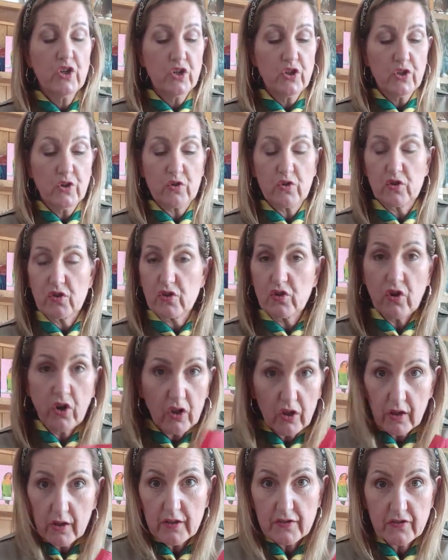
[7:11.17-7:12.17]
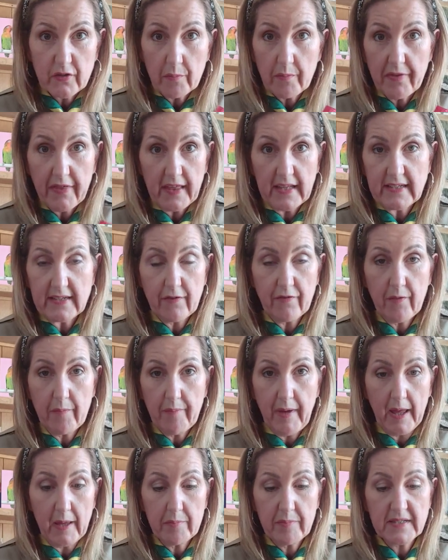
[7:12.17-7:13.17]
You could colour something,
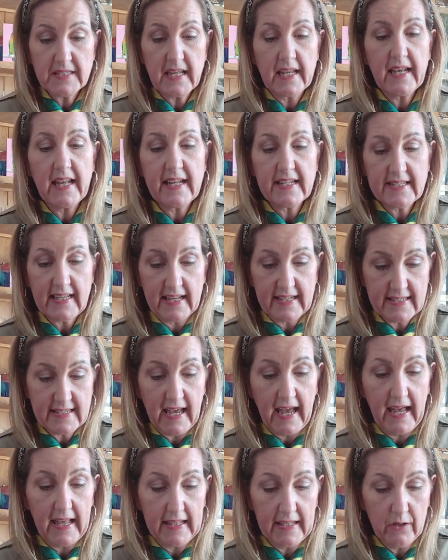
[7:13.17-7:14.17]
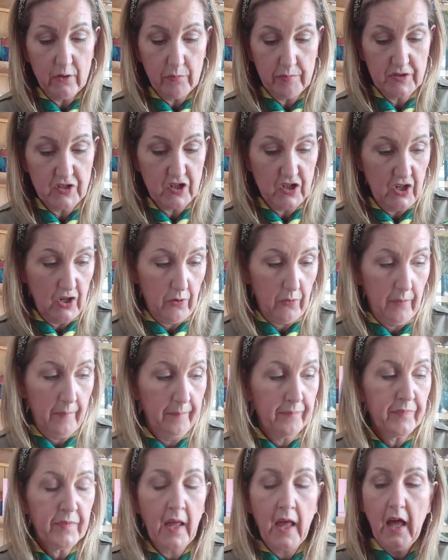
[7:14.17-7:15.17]
different papers in. It's entirely up to you.
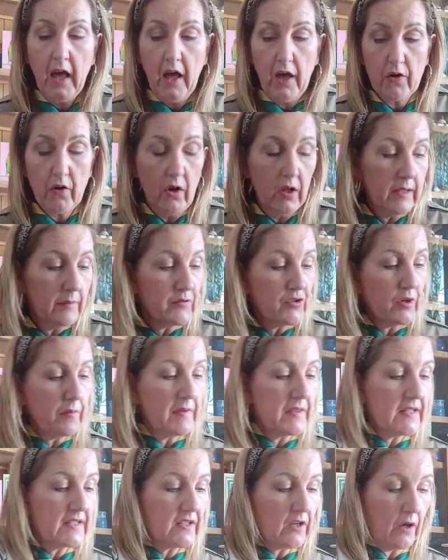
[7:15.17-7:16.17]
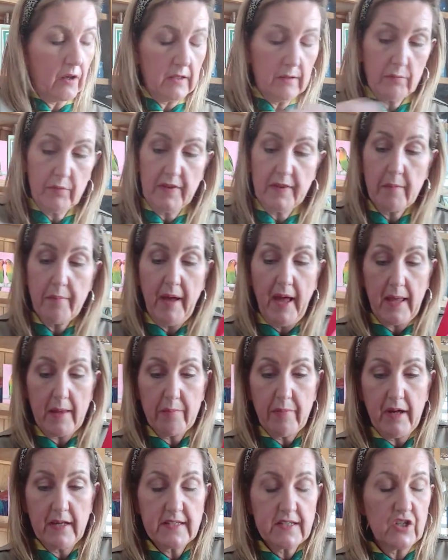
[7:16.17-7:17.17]
And all I'm doing with the
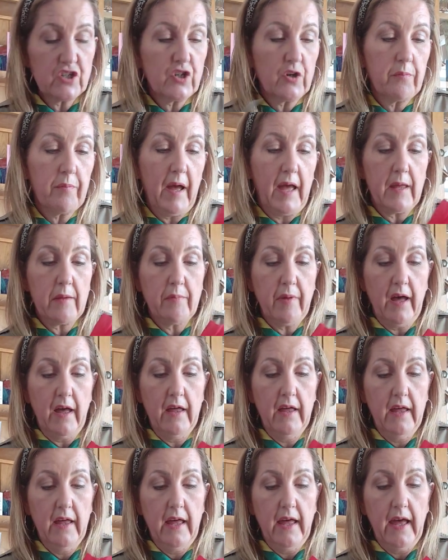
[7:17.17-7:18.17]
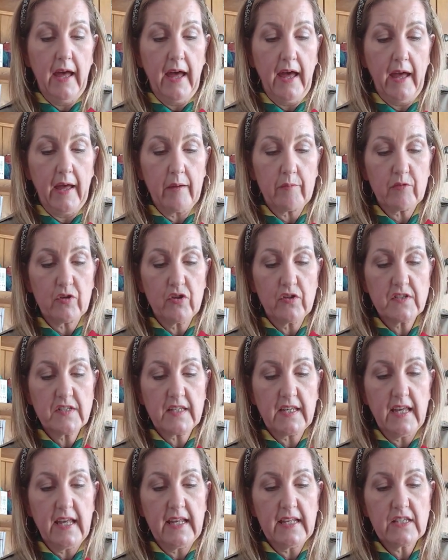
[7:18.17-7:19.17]
paper, tissue paper, I'm
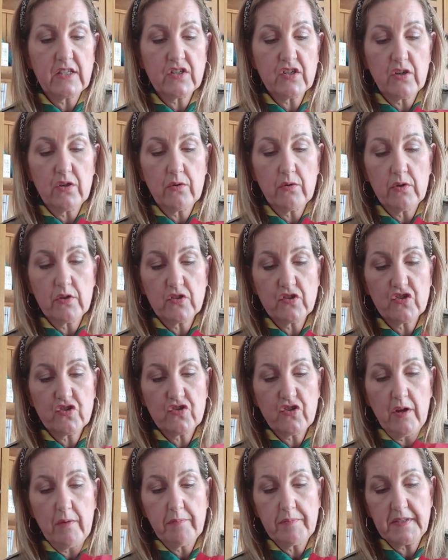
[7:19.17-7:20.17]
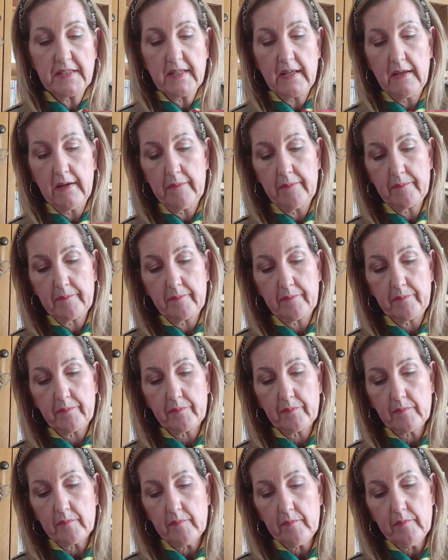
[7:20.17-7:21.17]
cutting it into strips.
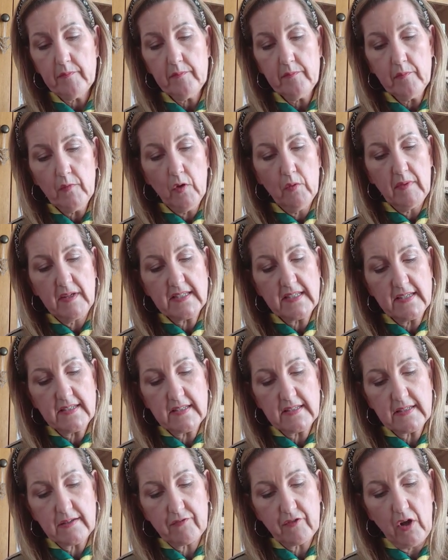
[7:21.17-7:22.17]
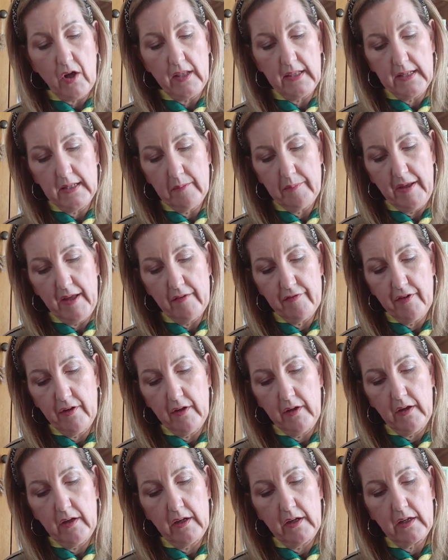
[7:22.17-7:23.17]
My scissors have got a little bit
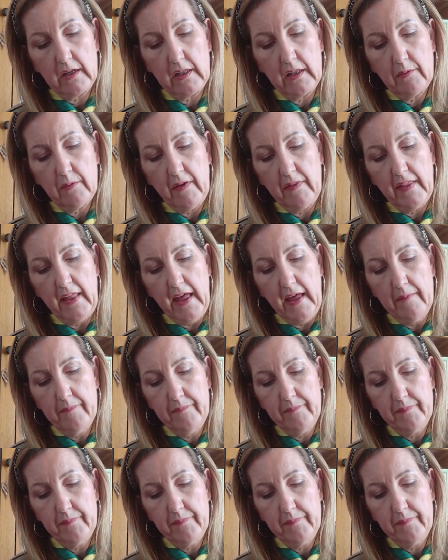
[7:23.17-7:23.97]
of glue on there.